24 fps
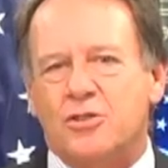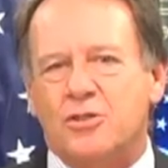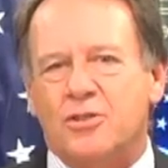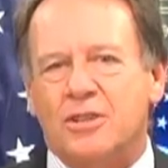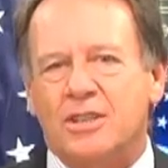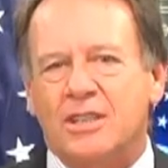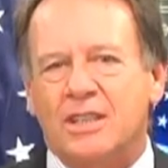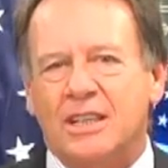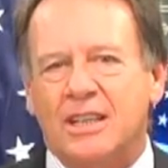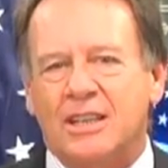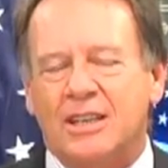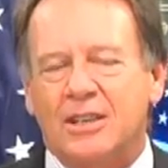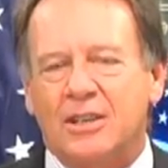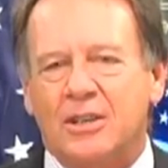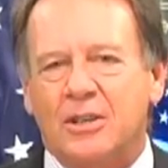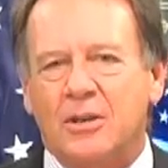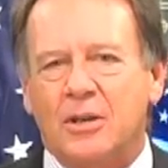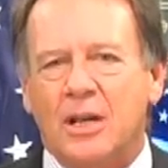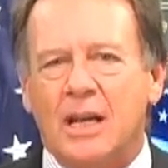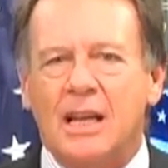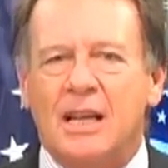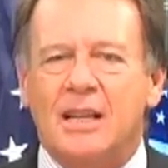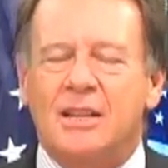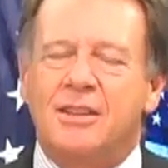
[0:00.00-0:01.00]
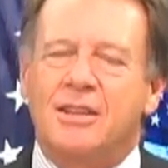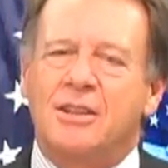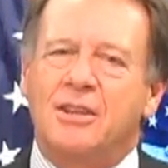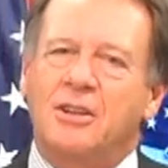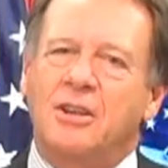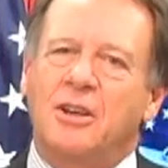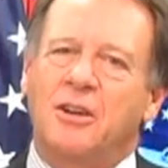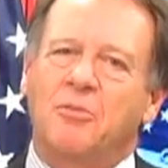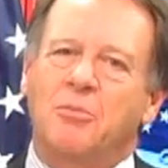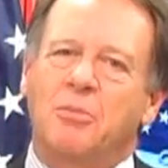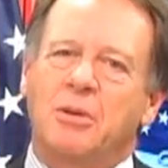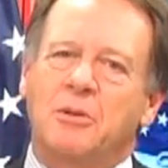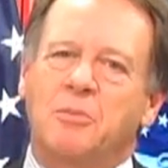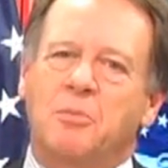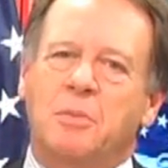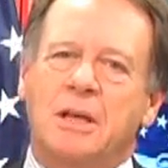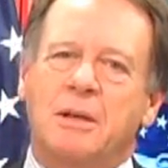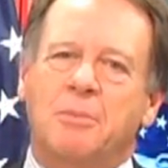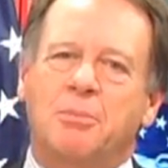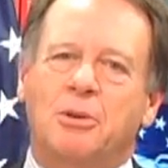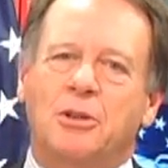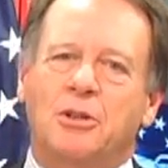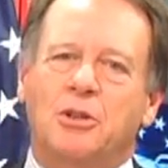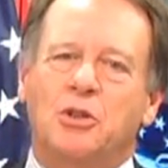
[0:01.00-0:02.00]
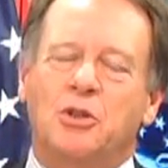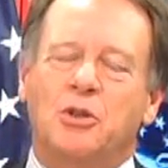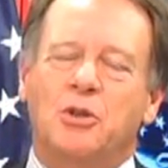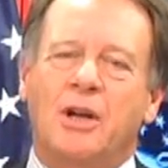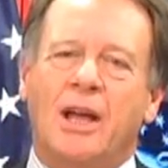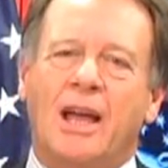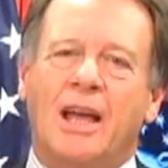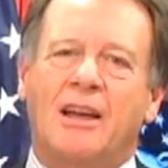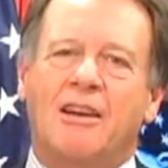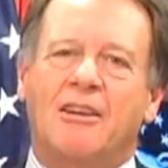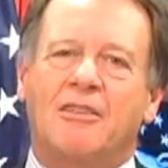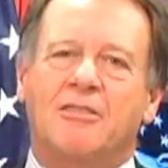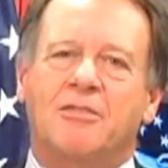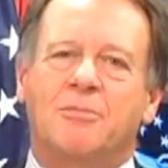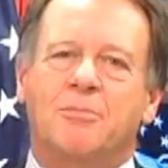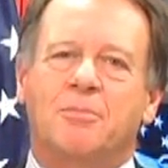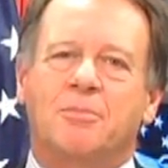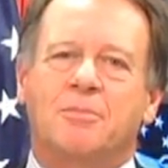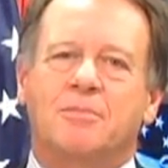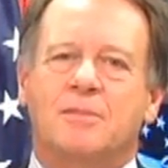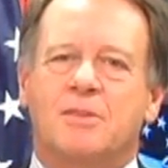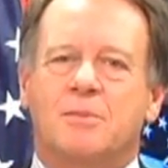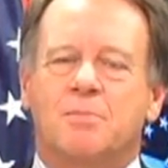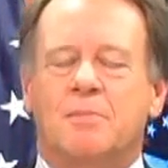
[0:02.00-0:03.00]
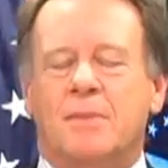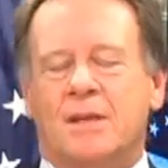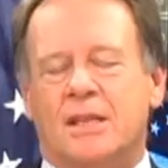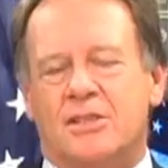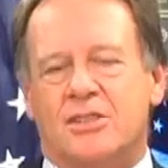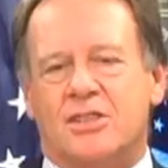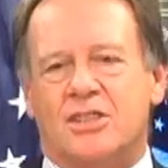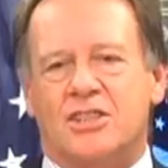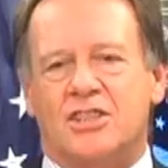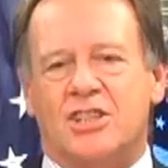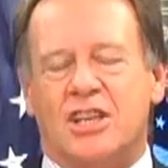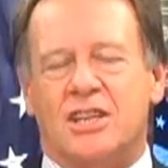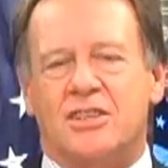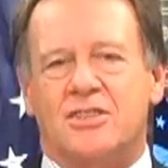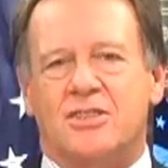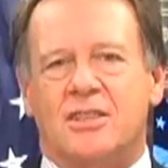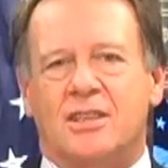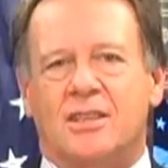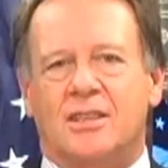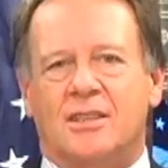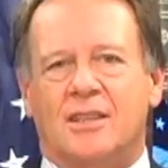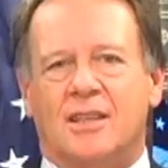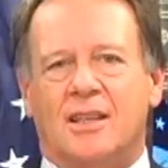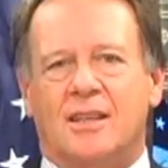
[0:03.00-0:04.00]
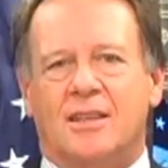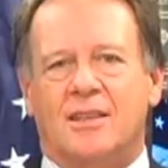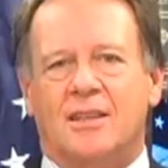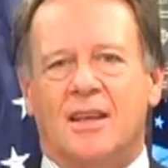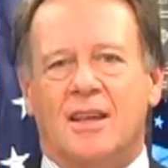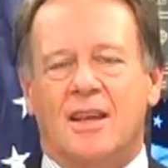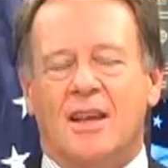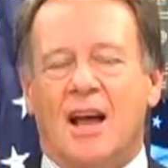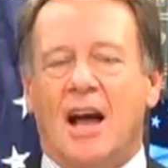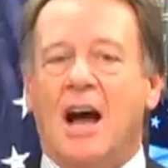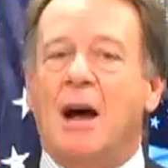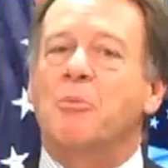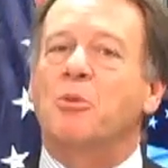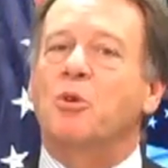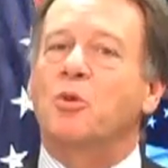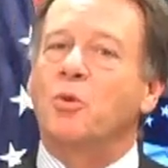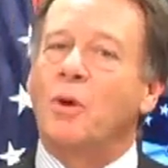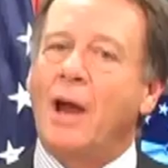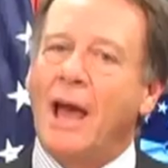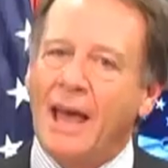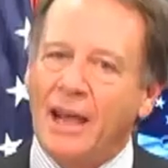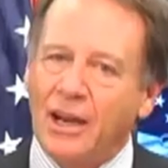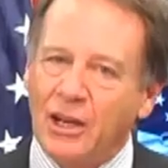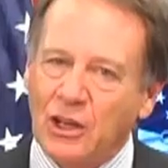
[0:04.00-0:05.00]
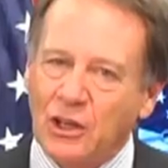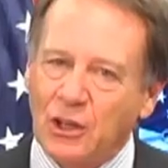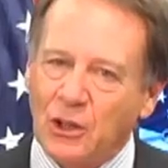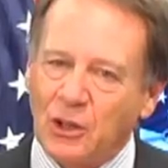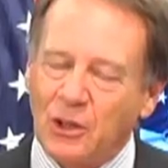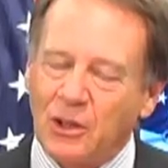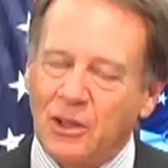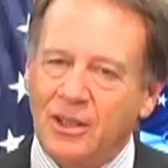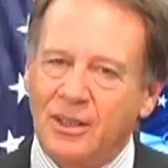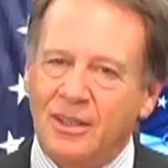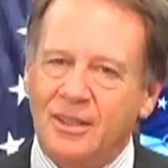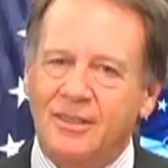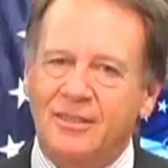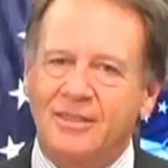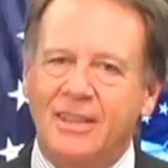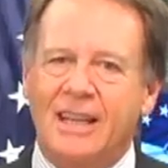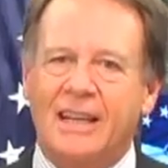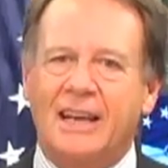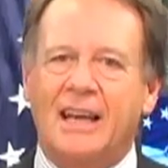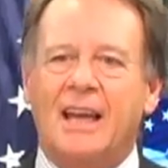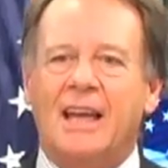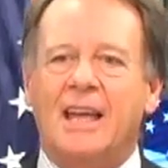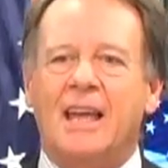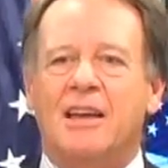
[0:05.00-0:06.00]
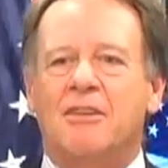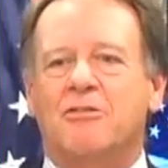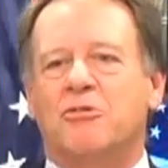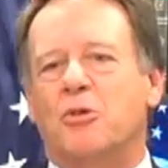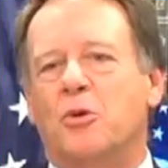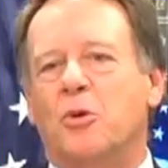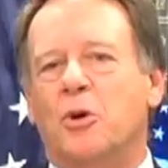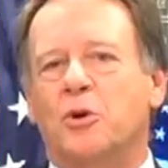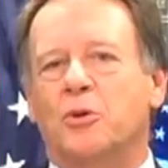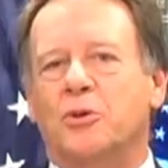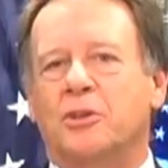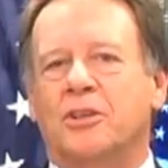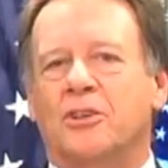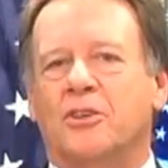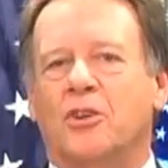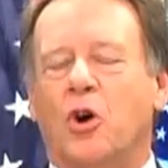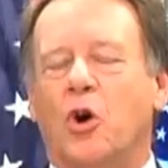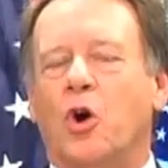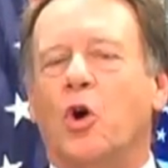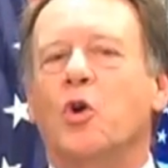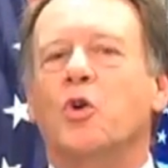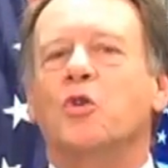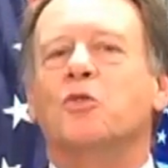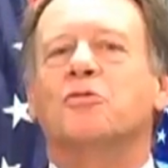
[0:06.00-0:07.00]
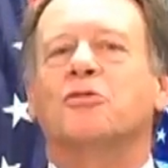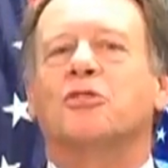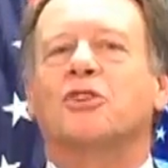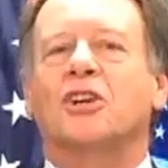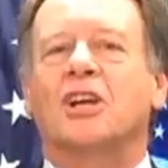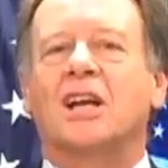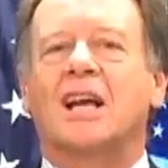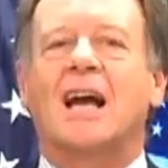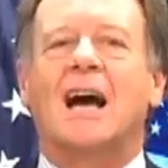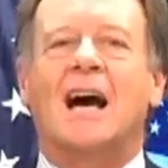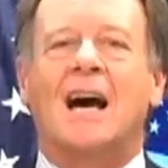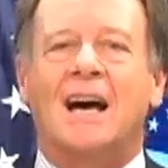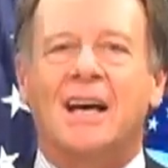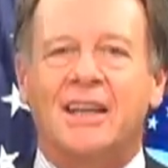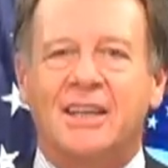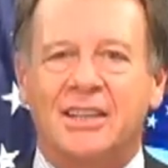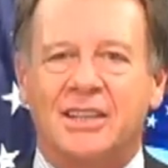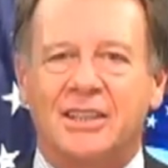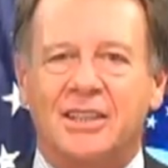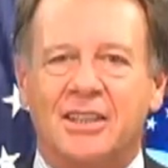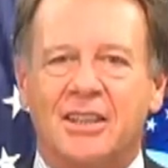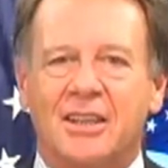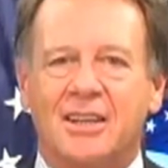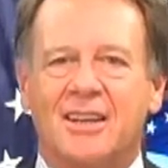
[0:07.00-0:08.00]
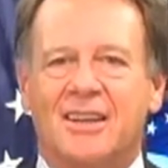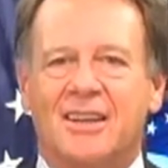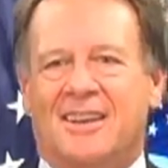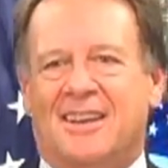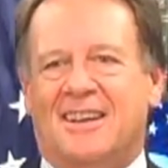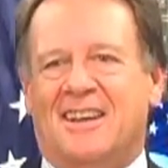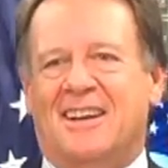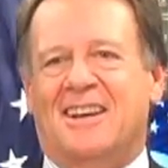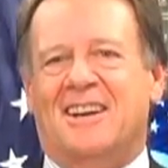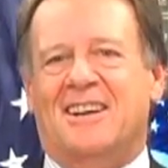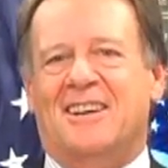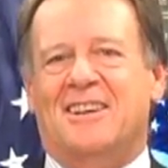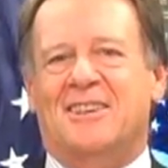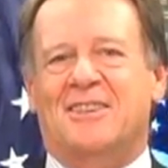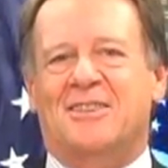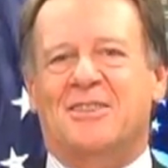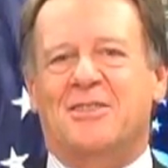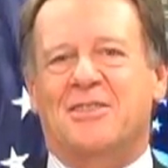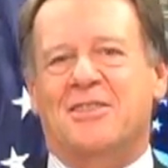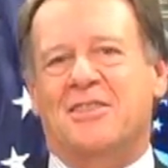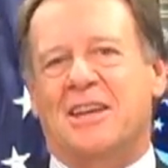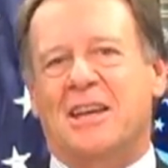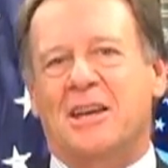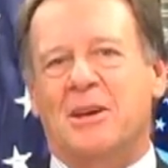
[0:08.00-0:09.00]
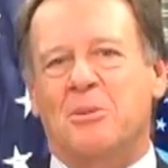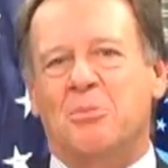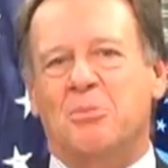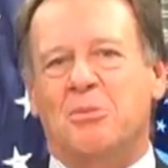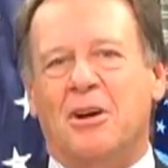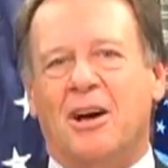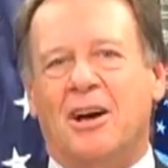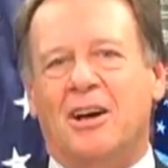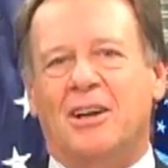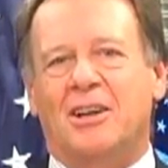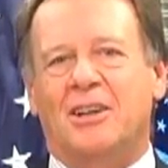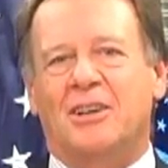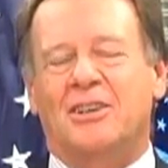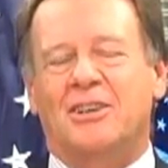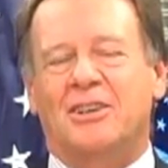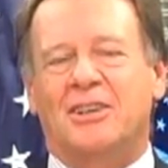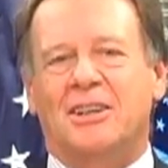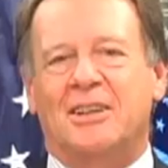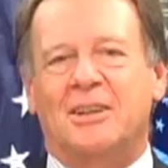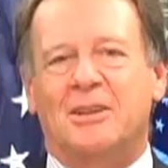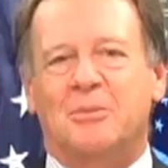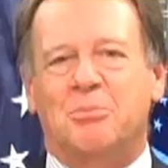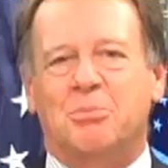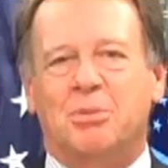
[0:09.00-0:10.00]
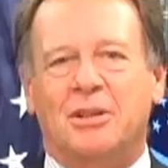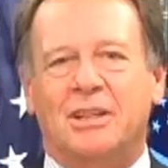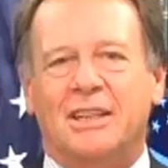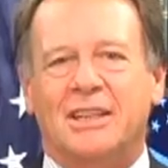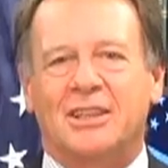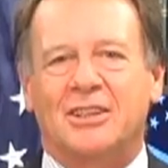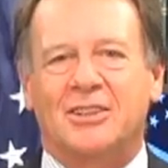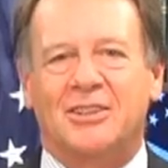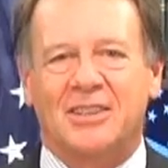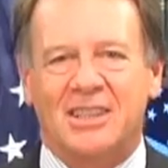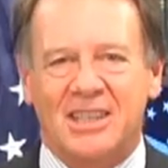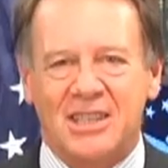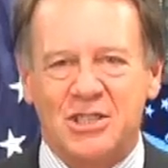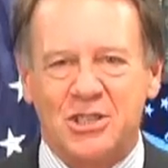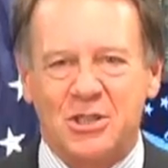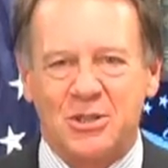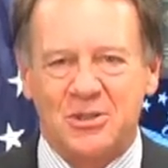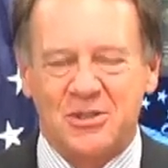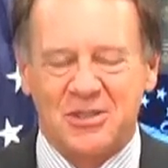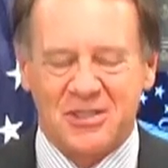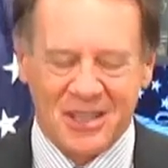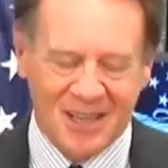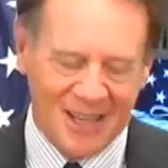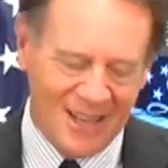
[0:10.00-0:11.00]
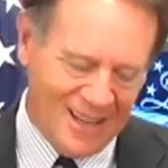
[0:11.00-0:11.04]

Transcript: or a year, there have been people who have been suggesting that I'm a radical, that I have, quote, over-godded uh, them on uh, political issues.